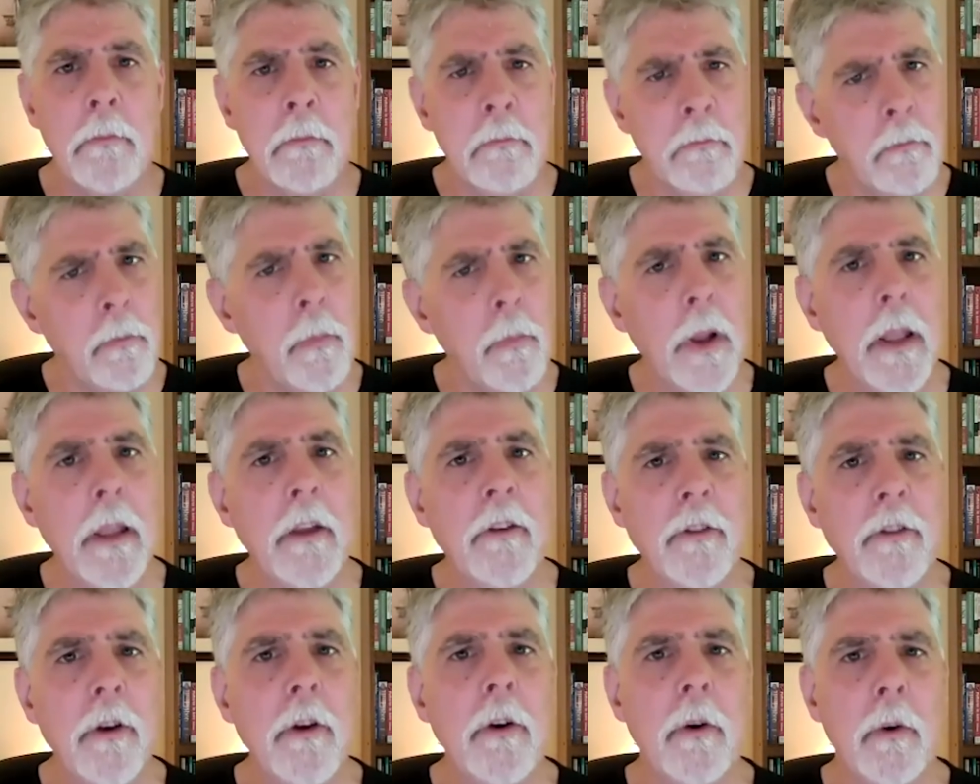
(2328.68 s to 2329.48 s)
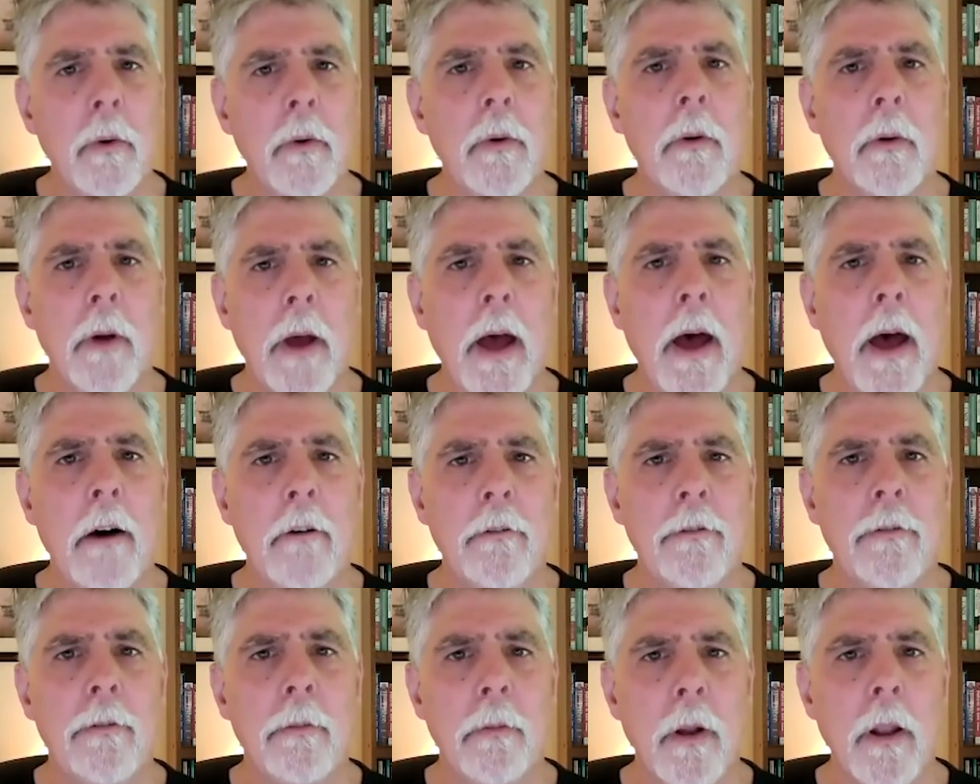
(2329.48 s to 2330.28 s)
really do
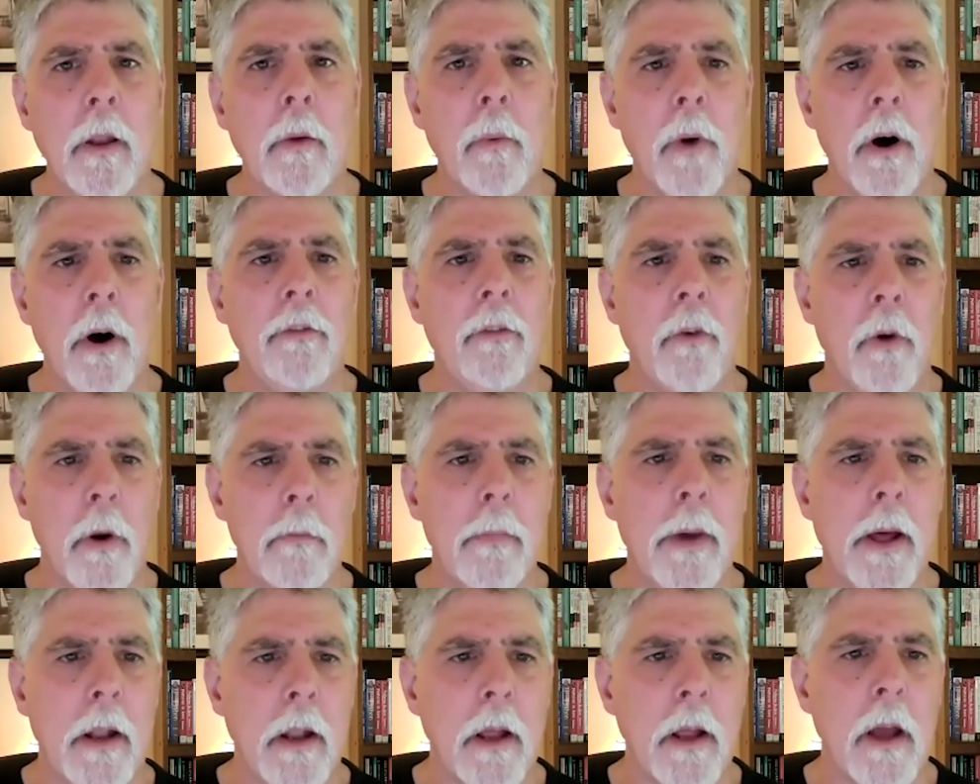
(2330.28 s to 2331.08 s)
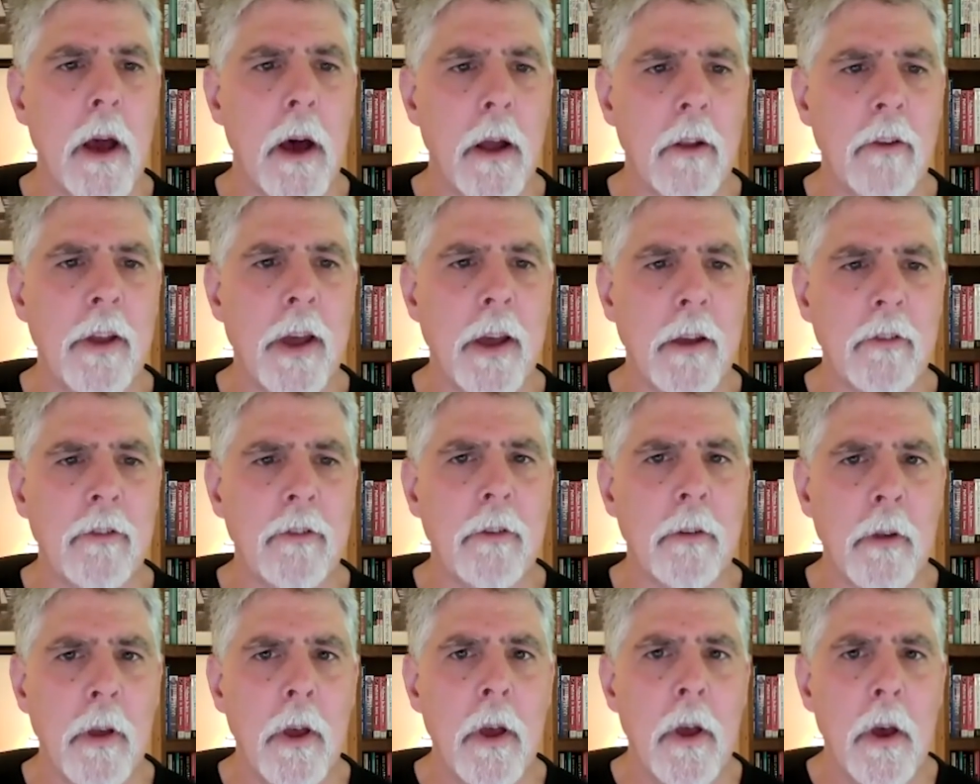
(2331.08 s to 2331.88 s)
have really well-formed bounded
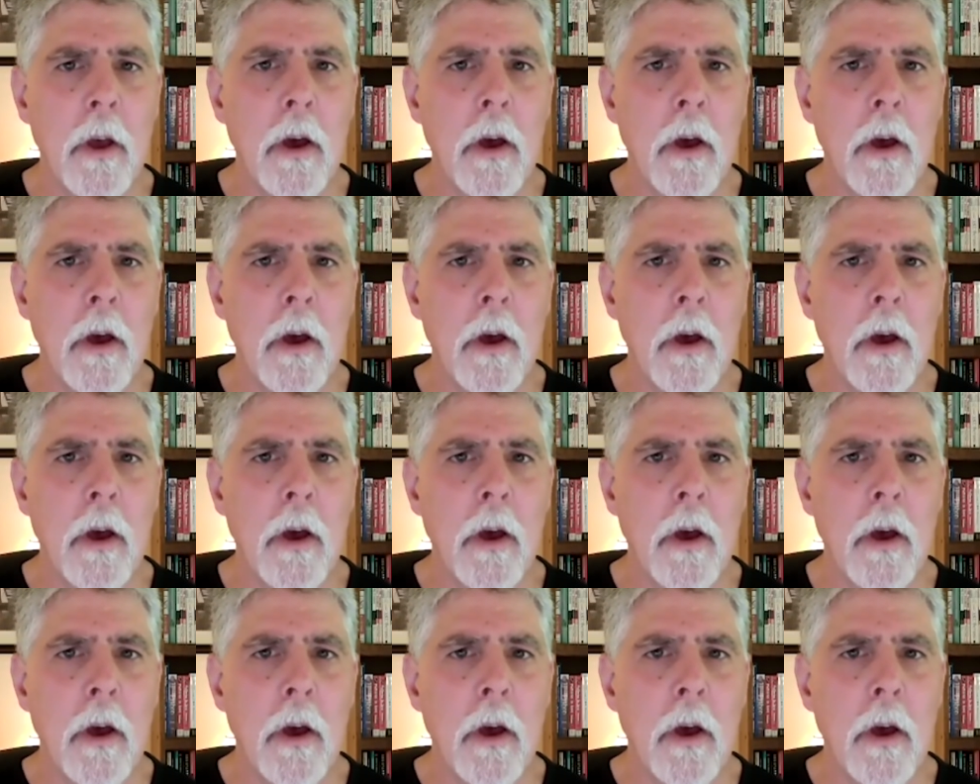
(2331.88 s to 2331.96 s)
contexts.